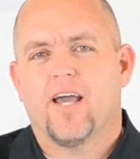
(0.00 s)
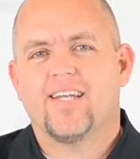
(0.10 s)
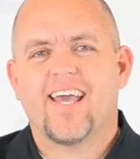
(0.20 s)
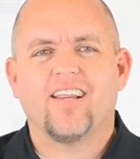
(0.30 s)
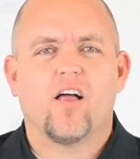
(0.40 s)
A
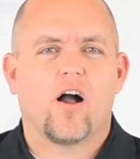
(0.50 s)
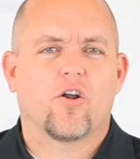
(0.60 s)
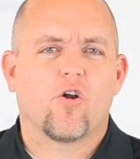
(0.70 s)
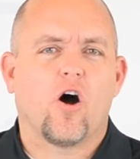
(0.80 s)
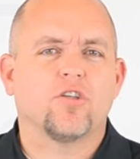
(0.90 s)
data
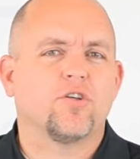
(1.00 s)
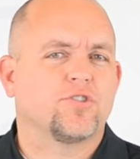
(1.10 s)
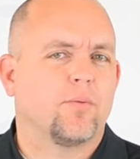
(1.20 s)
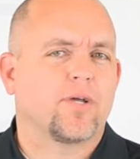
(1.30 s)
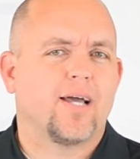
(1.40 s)
logger, also
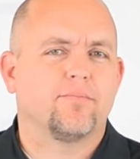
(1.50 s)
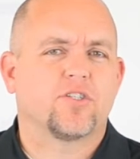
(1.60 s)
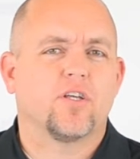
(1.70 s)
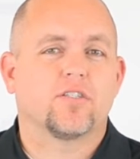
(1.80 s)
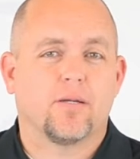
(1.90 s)

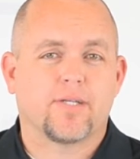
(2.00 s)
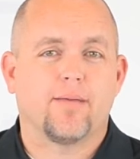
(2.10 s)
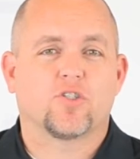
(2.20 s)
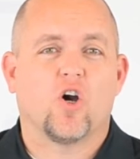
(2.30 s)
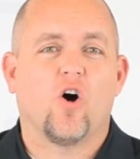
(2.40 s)
sometimes,
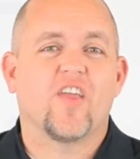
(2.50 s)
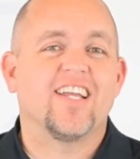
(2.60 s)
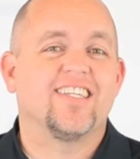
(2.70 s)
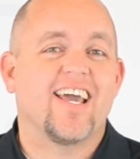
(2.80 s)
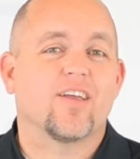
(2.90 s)
sometimes called a
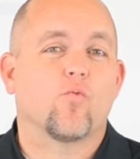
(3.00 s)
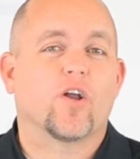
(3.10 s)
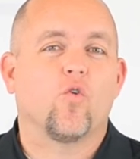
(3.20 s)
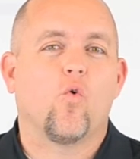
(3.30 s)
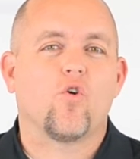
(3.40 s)
data
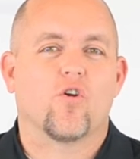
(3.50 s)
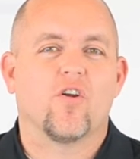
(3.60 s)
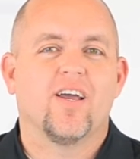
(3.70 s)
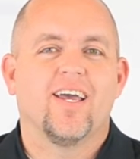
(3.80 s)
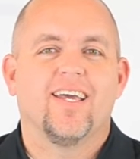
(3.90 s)
recorder,